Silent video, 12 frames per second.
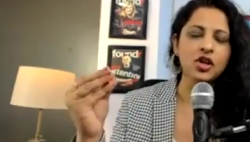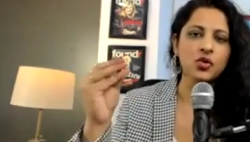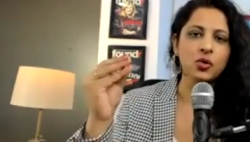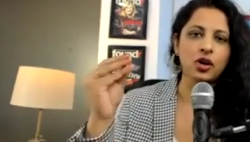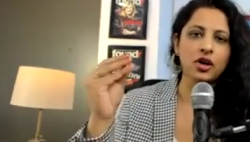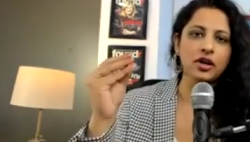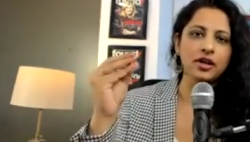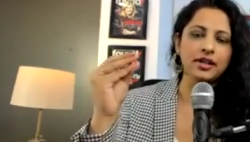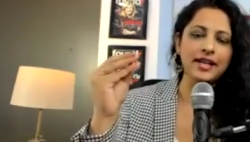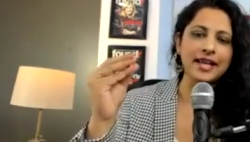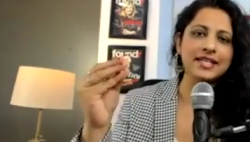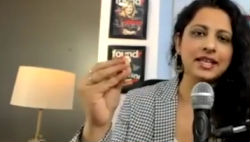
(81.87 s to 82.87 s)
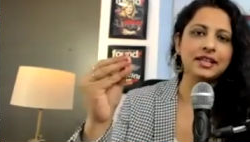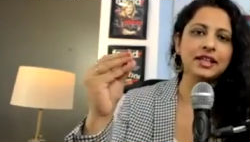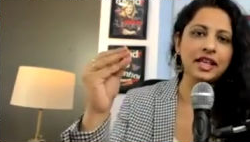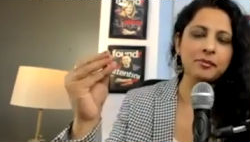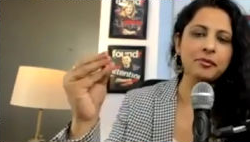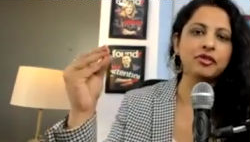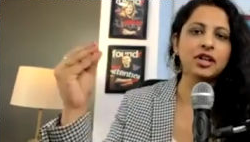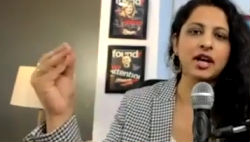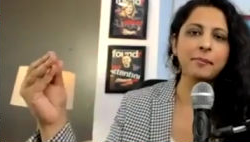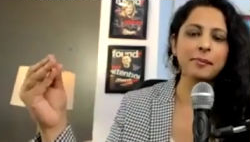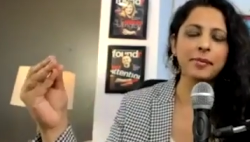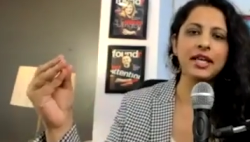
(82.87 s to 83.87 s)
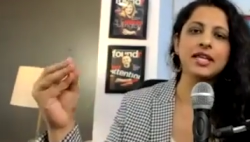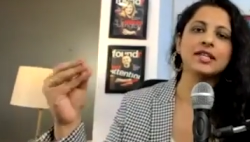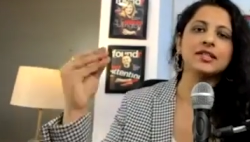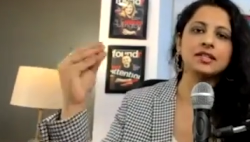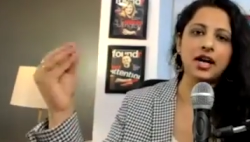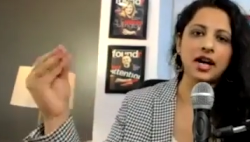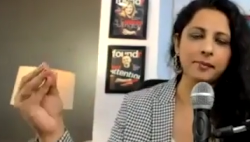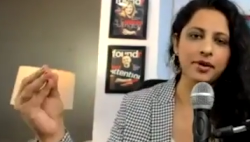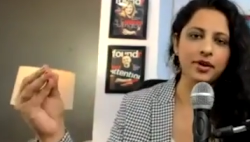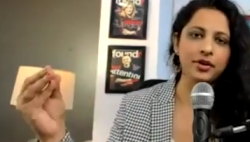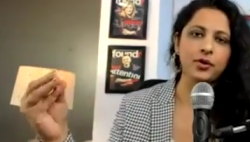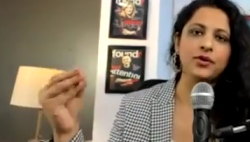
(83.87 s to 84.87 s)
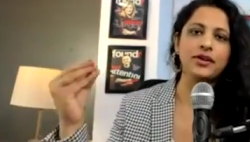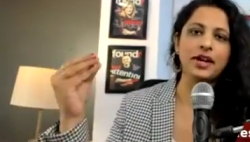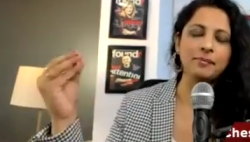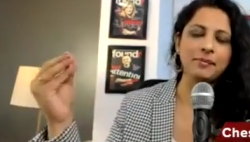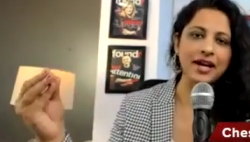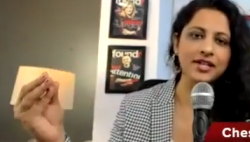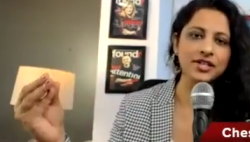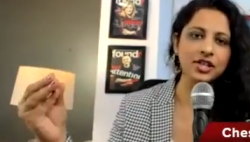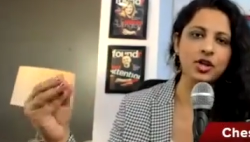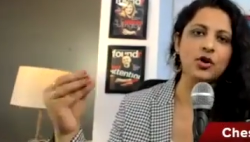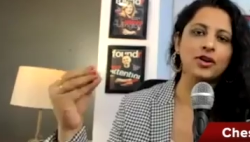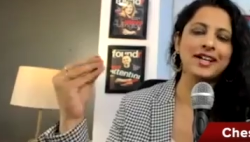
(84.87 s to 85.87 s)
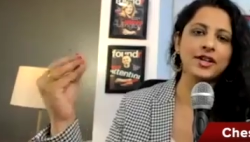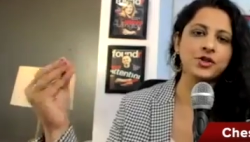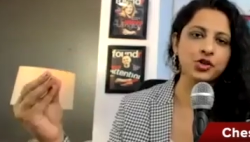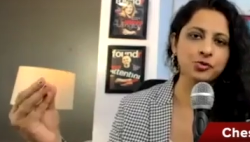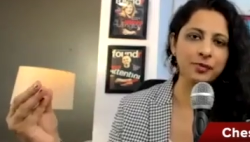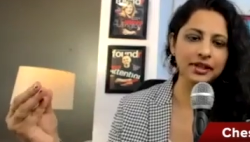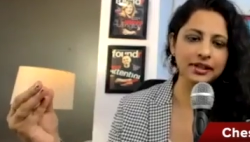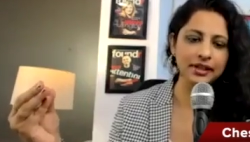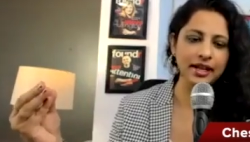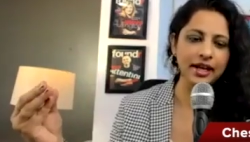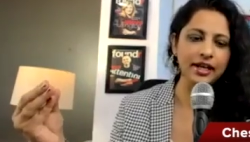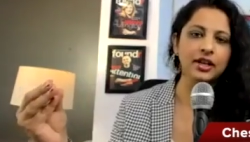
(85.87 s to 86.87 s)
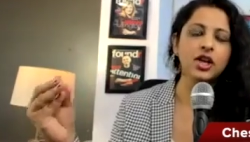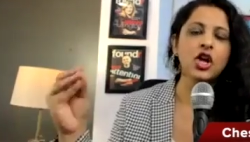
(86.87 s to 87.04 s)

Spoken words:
let's say the name of the company is Dabur or Ranbaxy or GlaxoSmithKline.